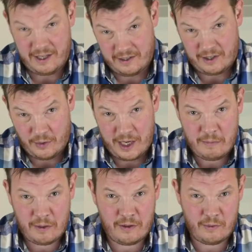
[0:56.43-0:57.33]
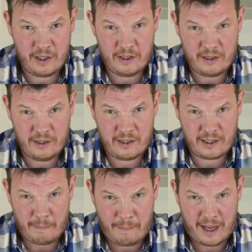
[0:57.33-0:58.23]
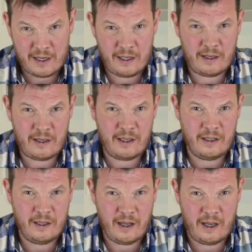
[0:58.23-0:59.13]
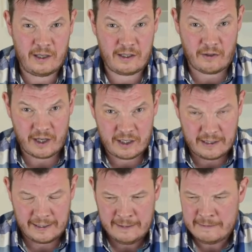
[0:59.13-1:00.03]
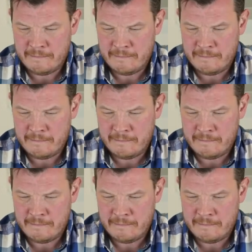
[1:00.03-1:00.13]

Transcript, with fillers: it's the grape. The region is Campania in uh, southern Italy,